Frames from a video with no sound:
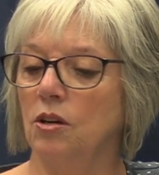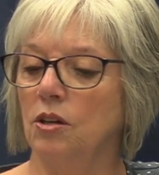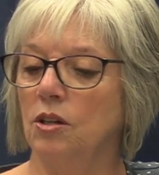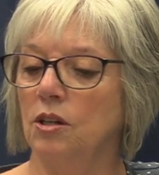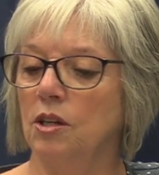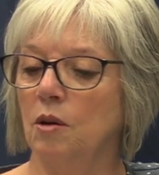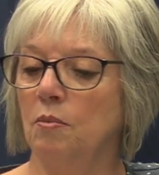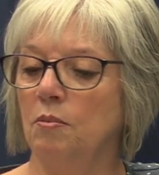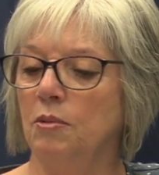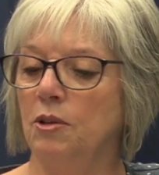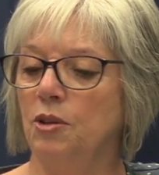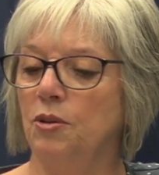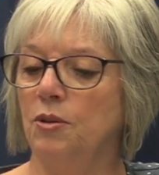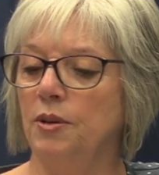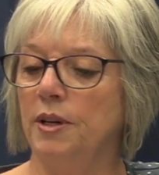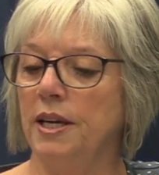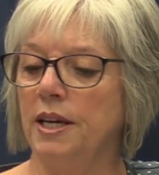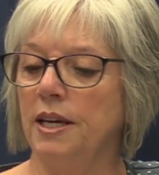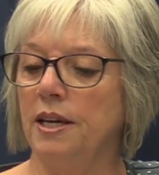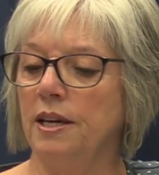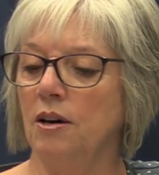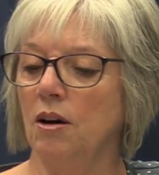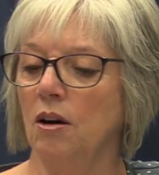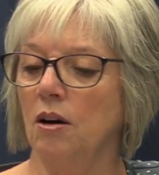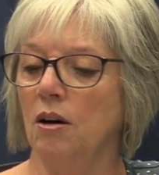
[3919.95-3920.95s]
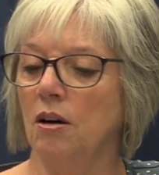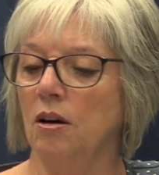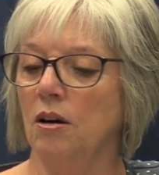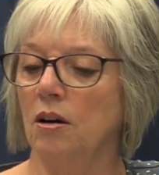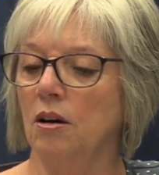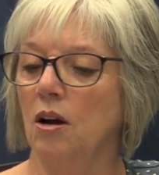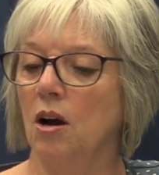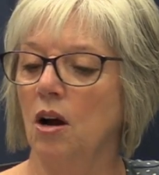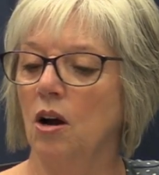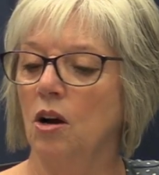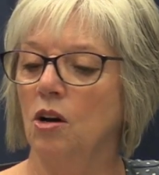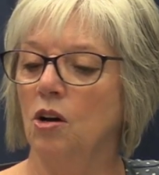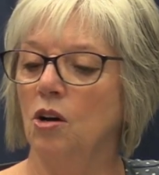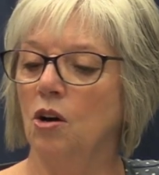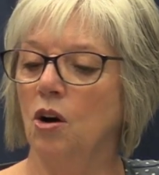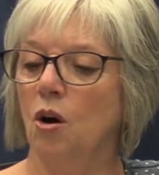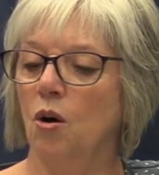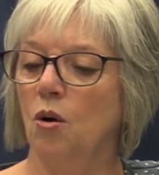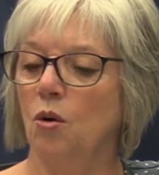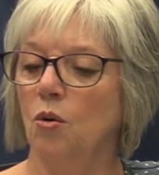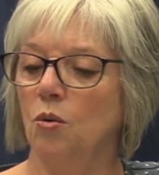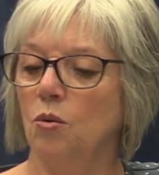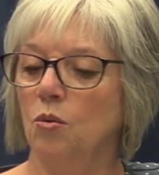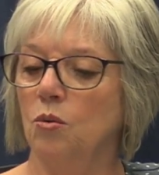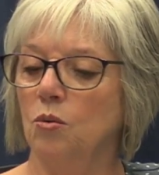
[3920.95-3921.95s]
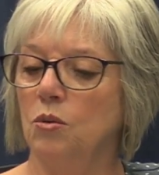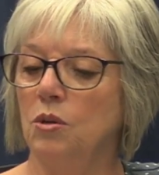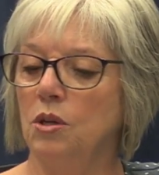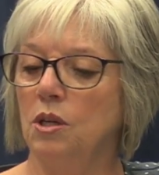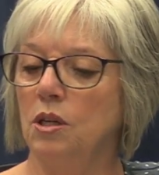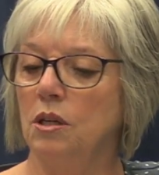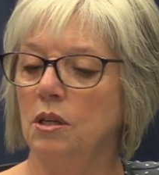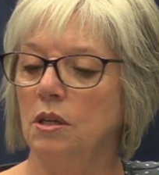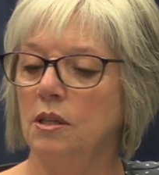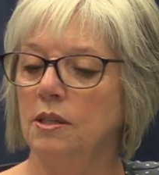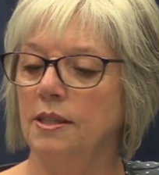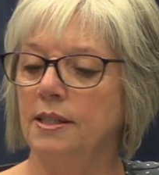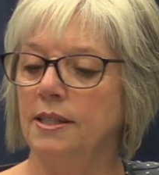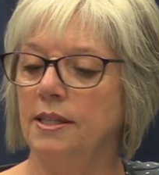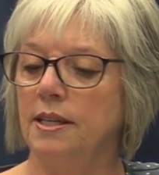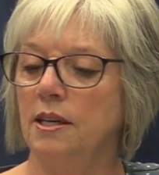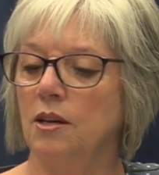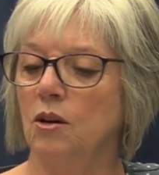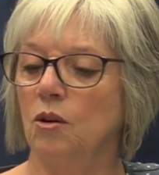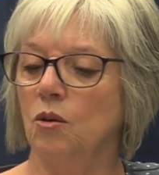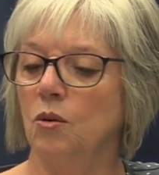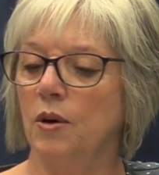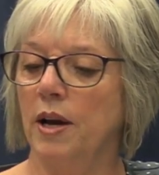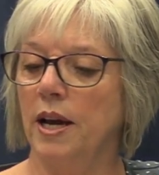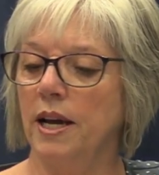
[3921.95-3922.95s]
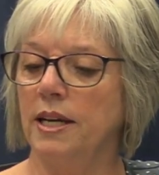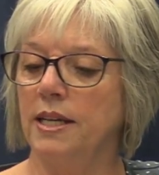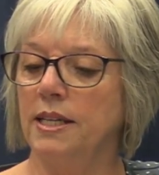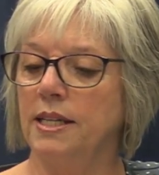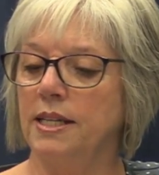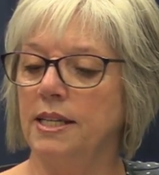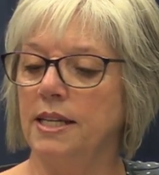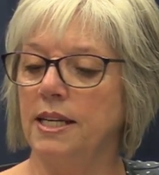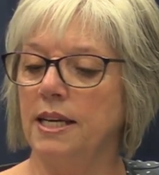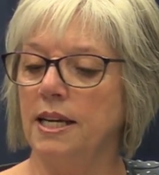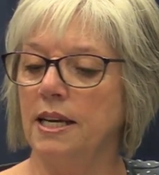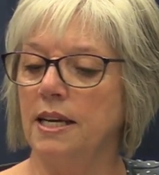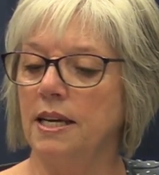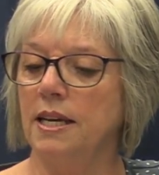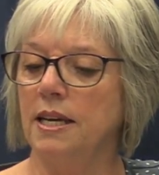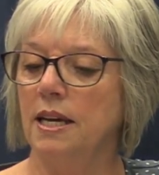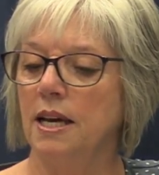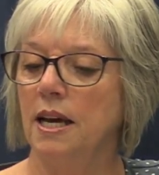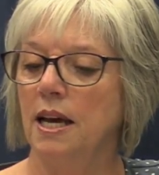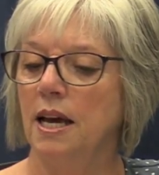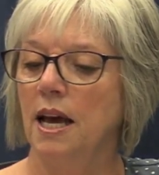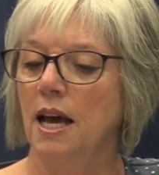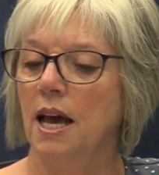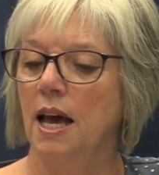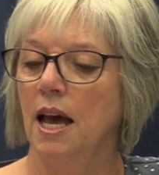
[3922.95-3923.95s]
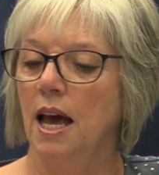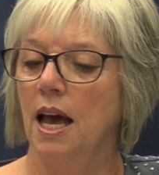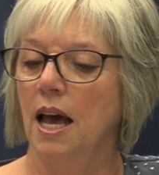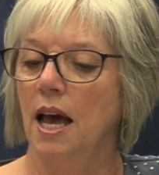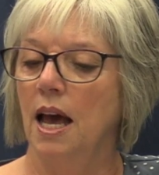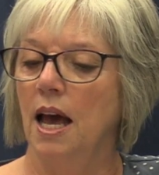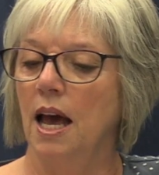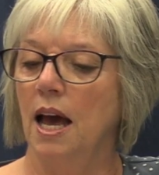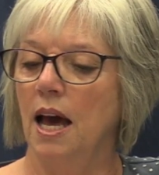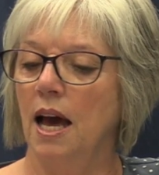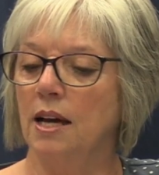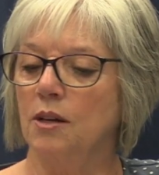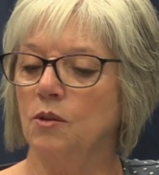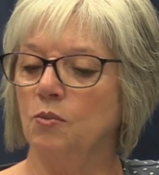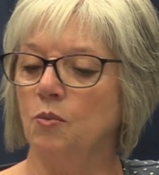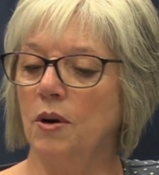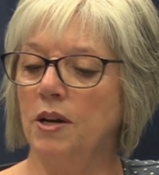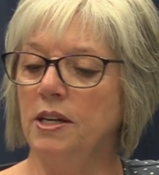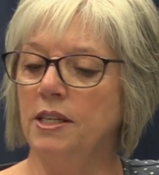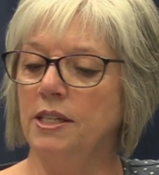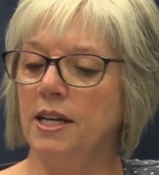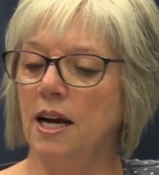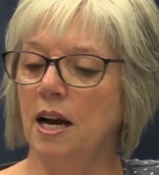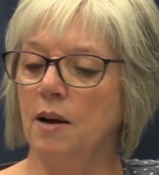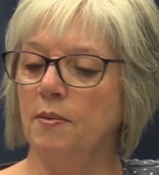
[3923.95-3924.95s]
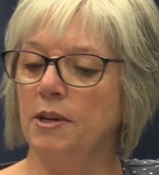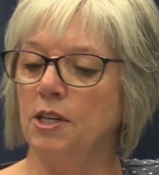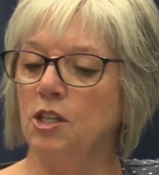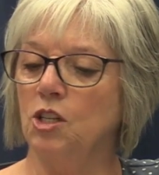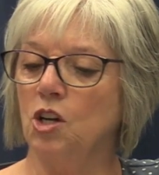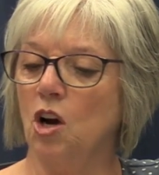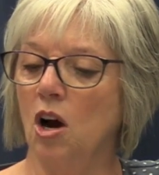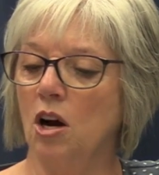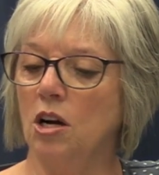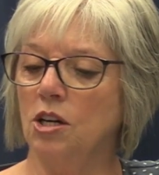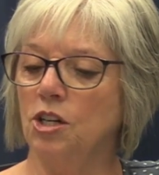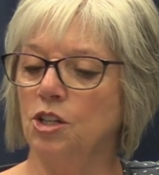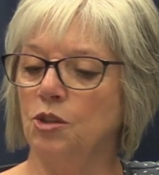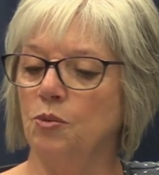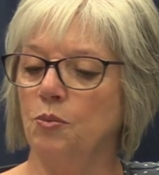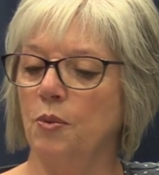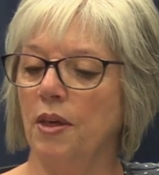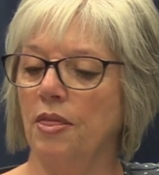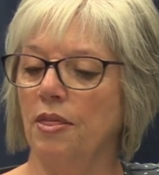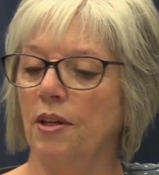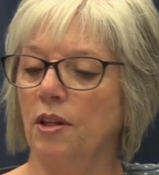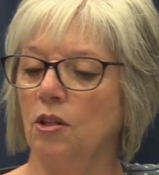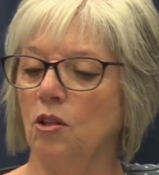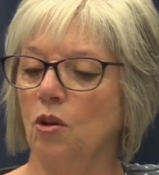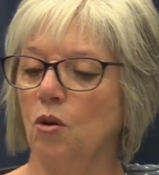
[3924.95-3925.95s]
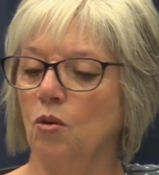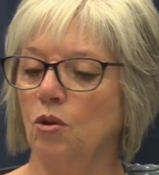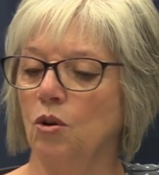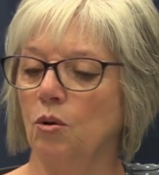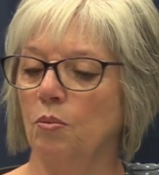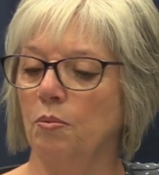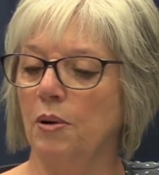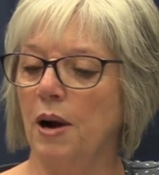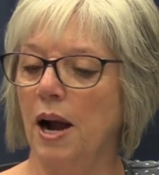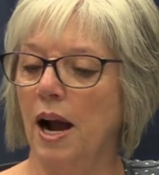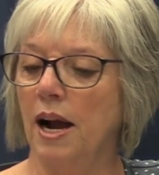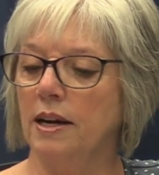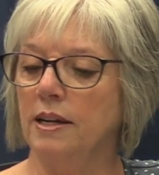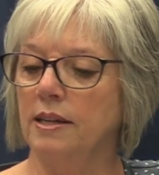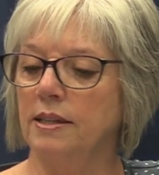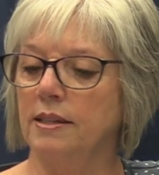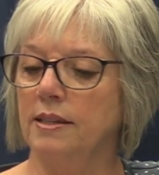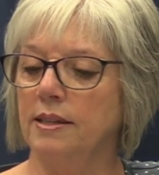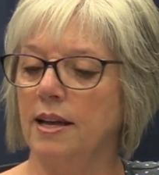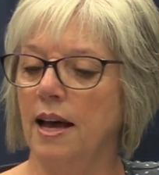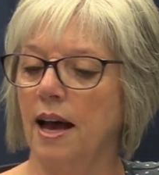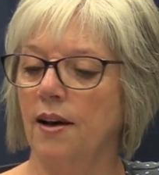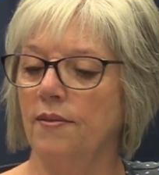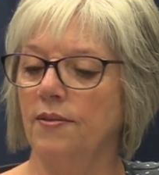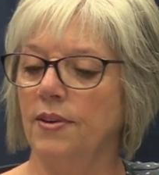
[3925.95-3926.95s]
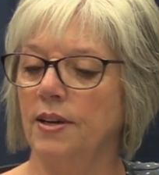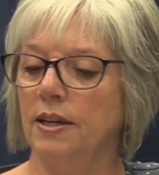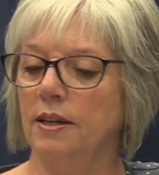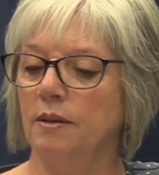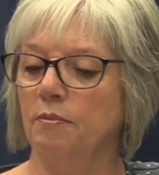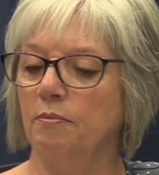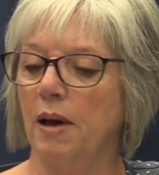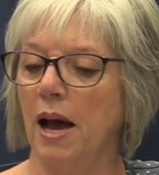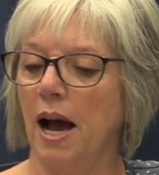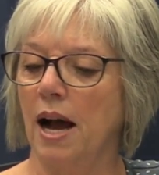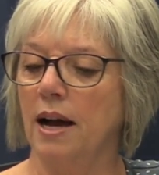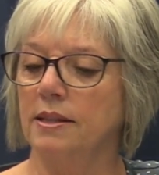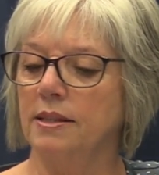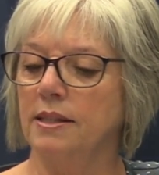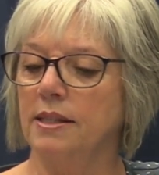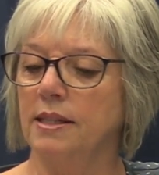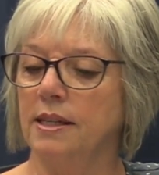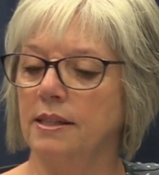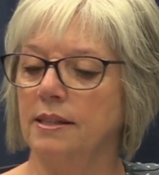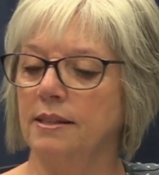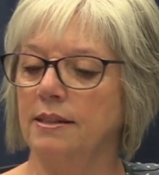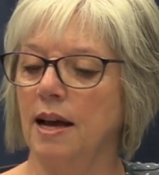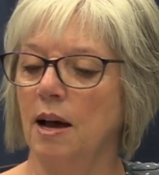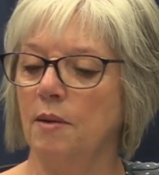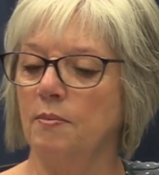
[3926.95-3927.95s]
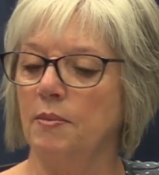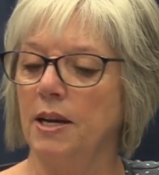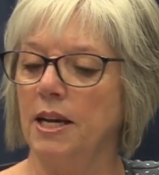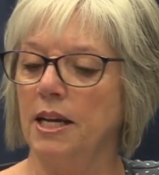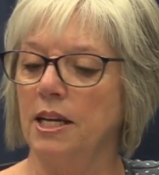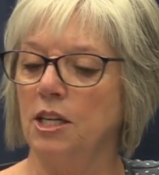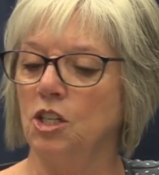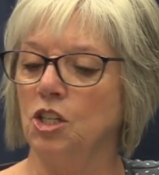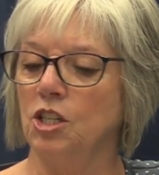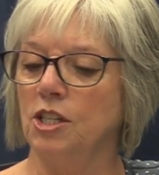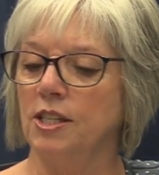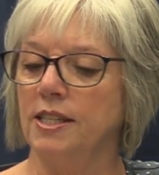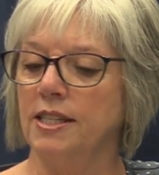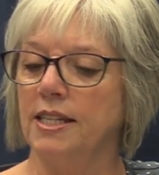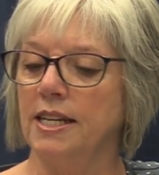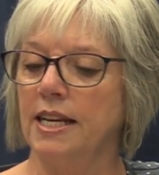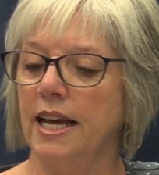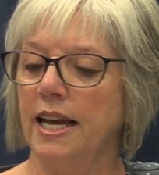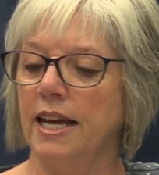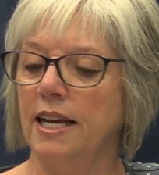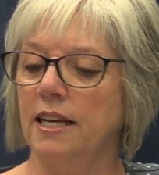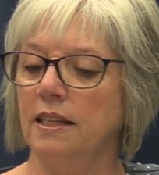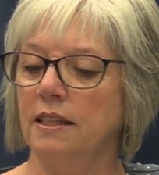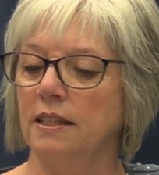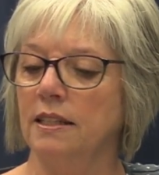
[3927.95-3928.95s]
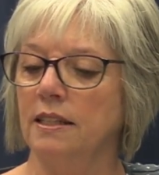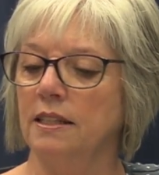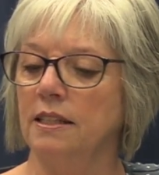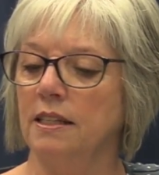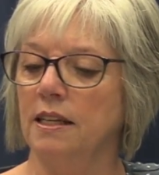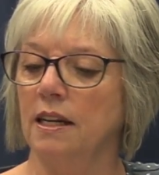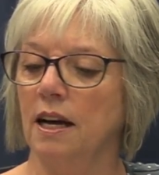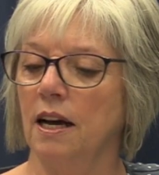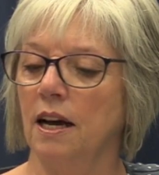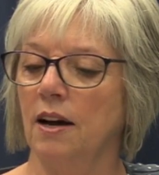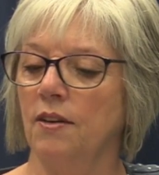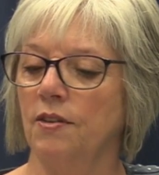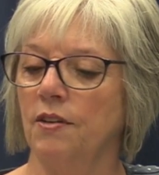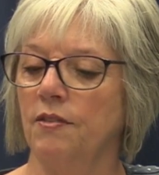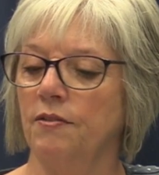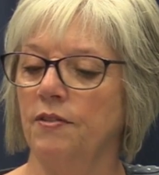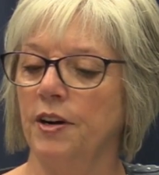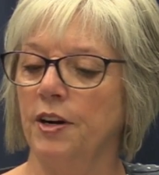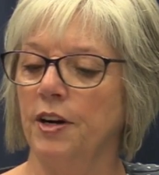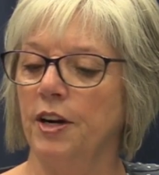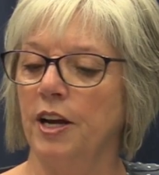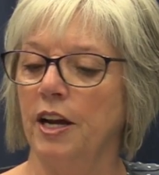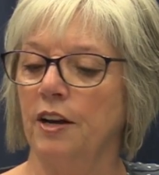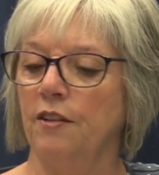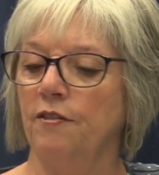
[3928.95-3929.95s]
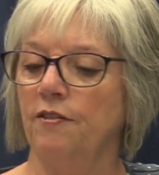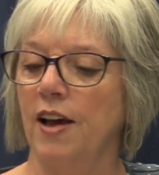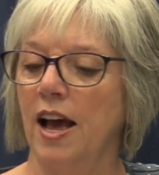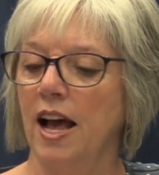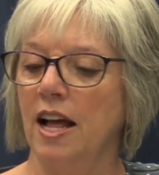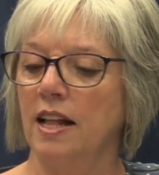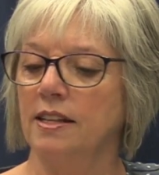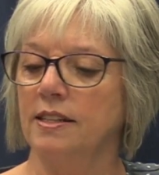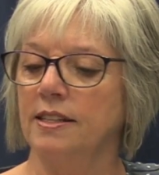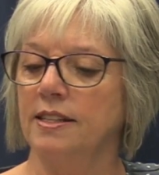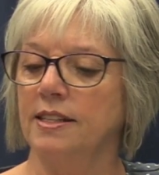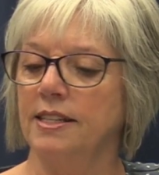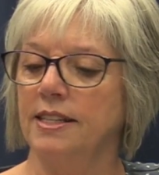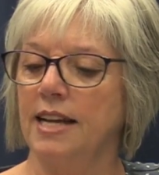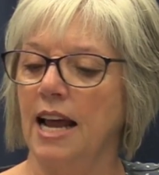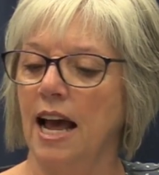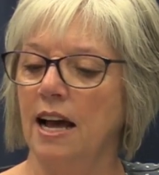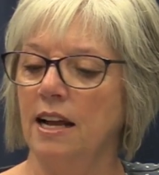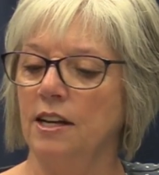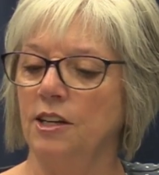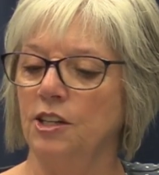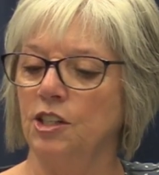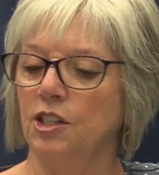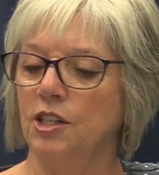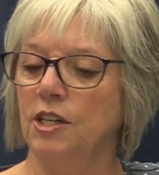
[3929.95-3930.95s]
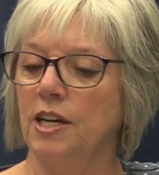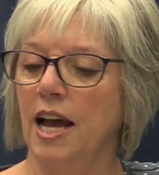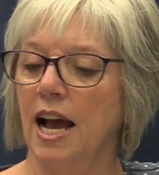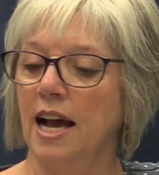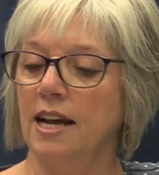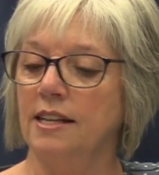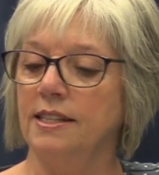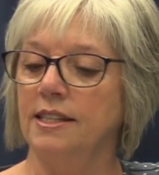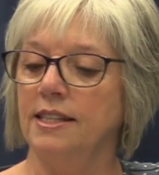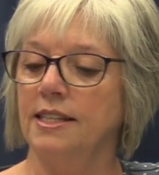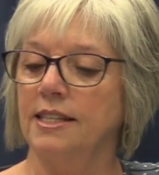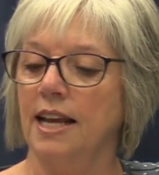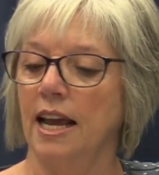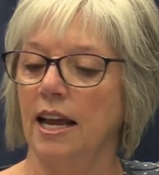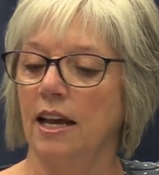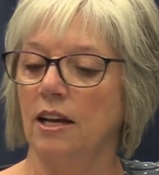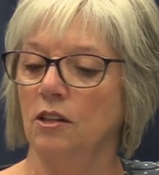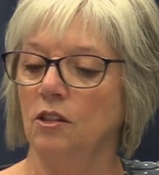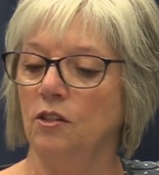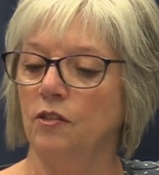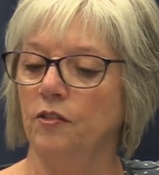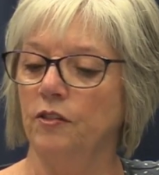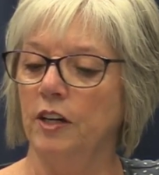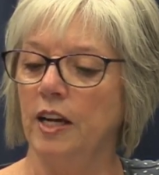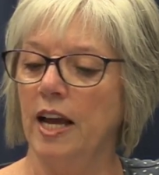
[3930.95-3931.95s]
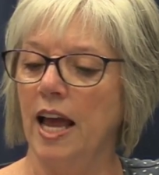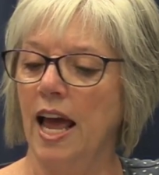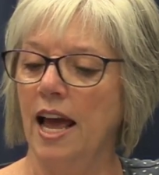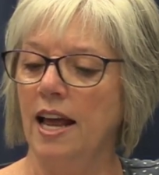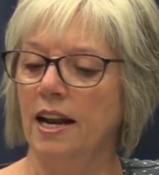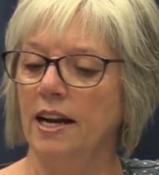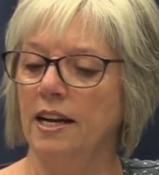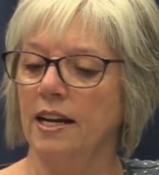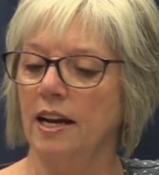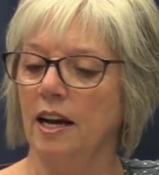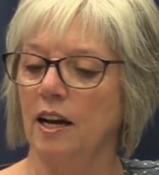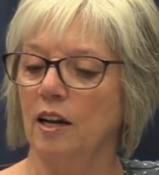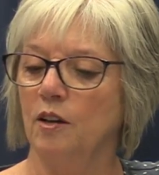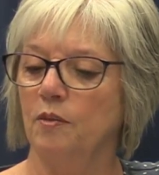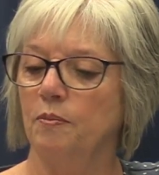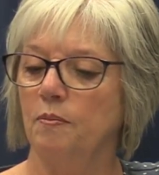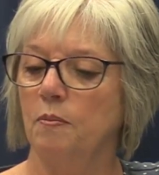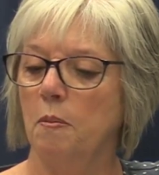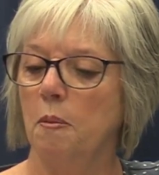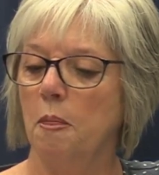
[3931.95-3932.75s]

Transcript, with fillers: W.E.R. Coad, C O A D, at one time a doctor with a local practice having passed examinations in England of a very advanced standard, has sailed for Canada.